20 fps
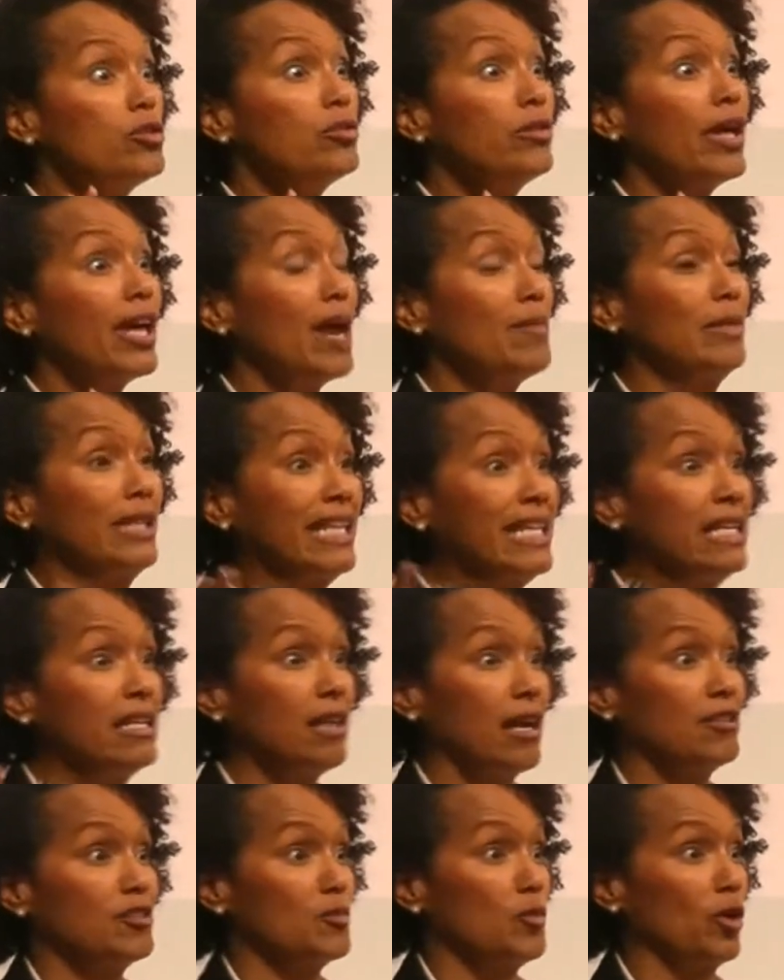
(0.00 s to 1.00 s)
do that? I'm leading
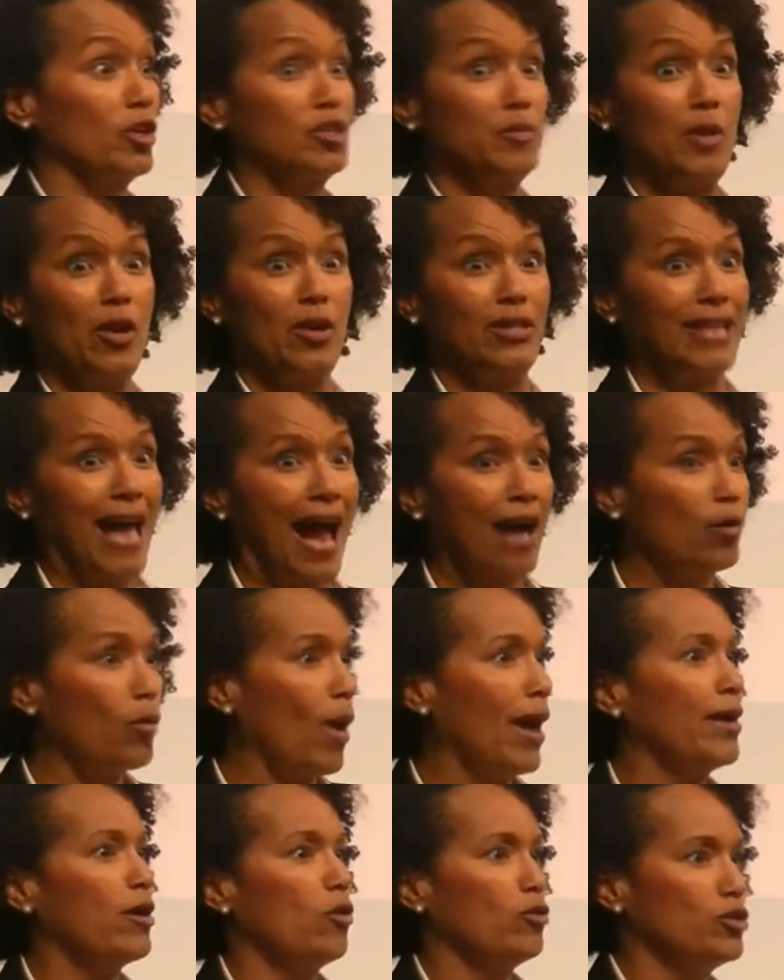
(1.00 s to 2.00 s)
customer experience. How do
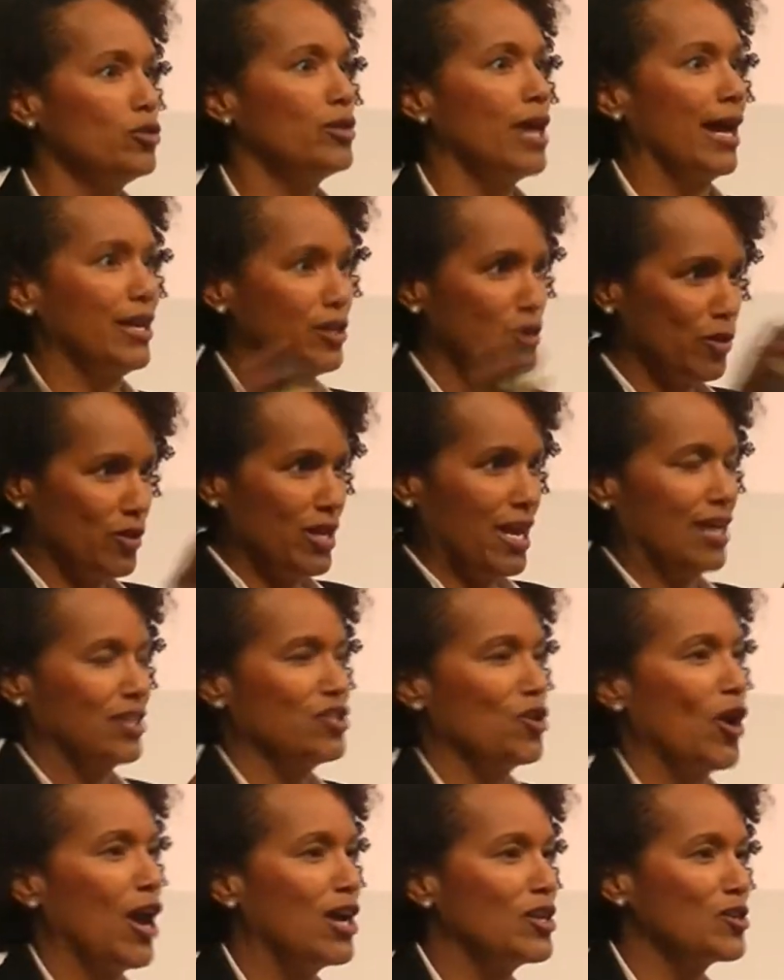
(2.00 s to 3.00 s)
I go do that? You're the
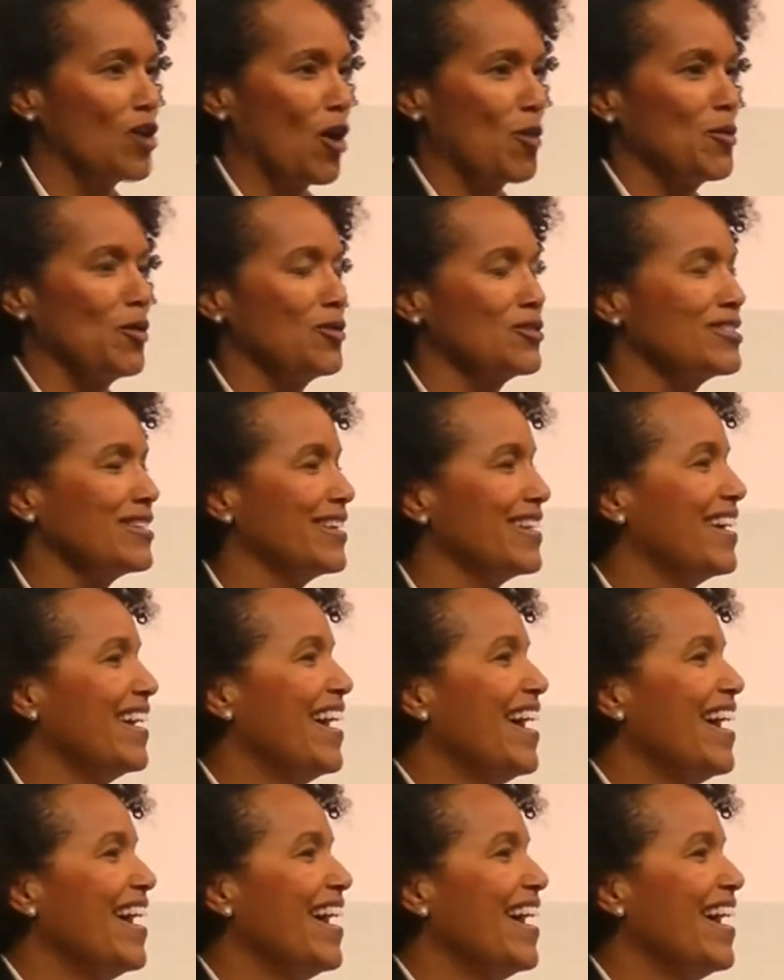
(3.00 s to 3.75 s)
HR person.